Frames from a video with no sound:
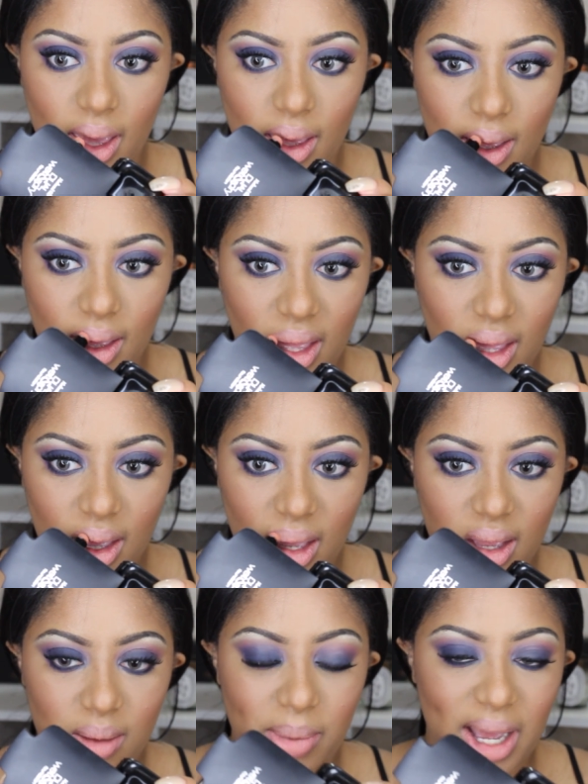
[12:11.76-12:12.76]
I just want to
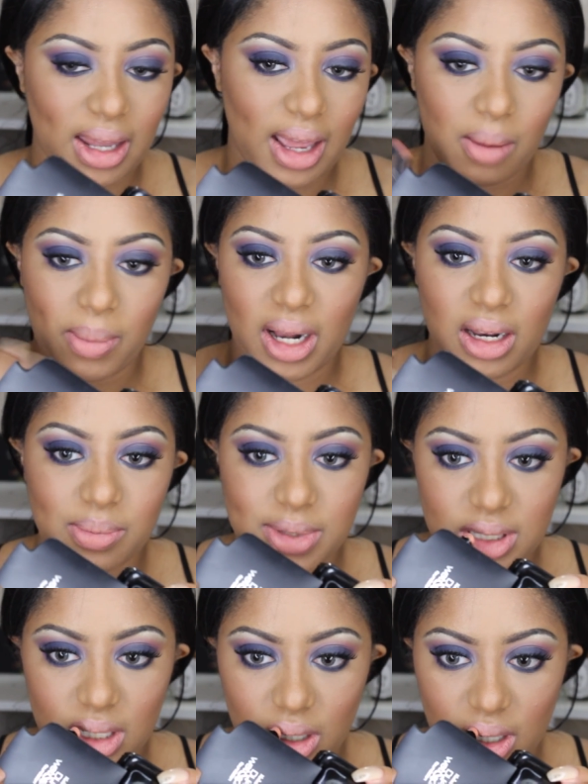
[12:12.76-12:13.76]
flush my lips a
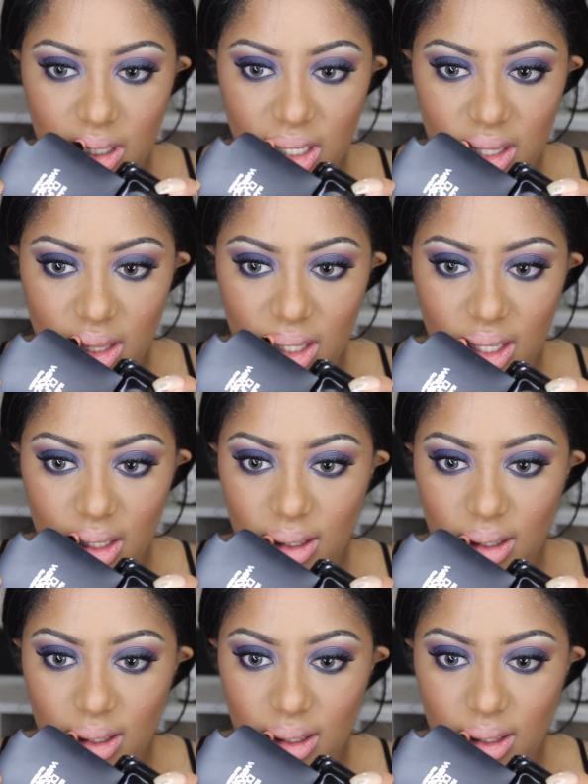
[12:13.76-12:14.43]
little bit. I don't.